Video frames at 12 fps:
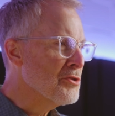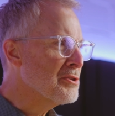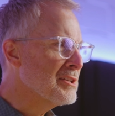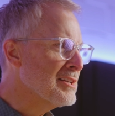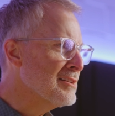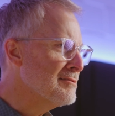you
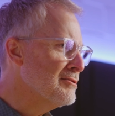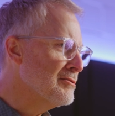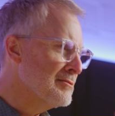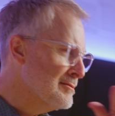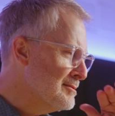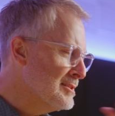
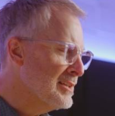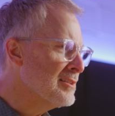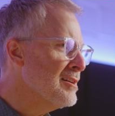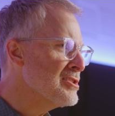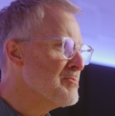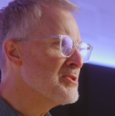can
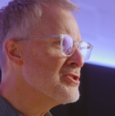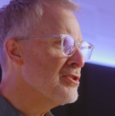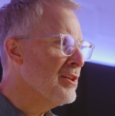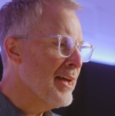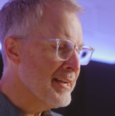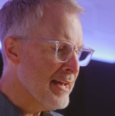cut as much of
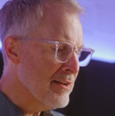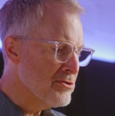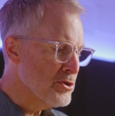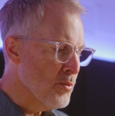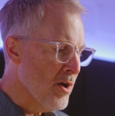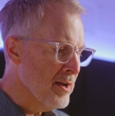the light out
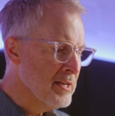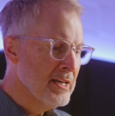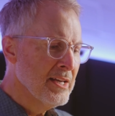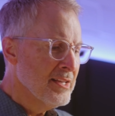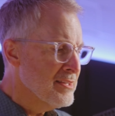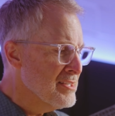as you want.
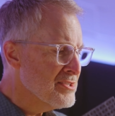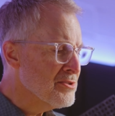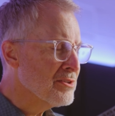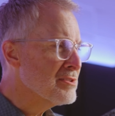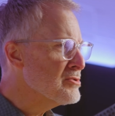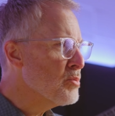These
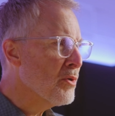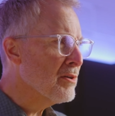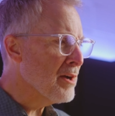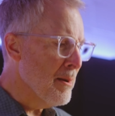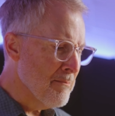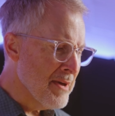stickers
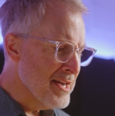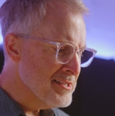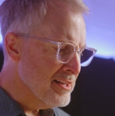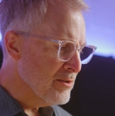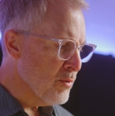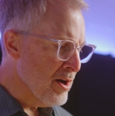work
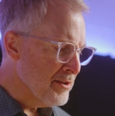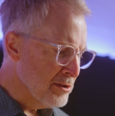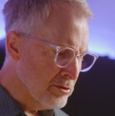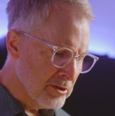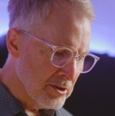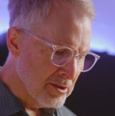amazingly well. They
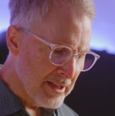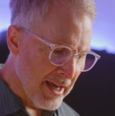look good.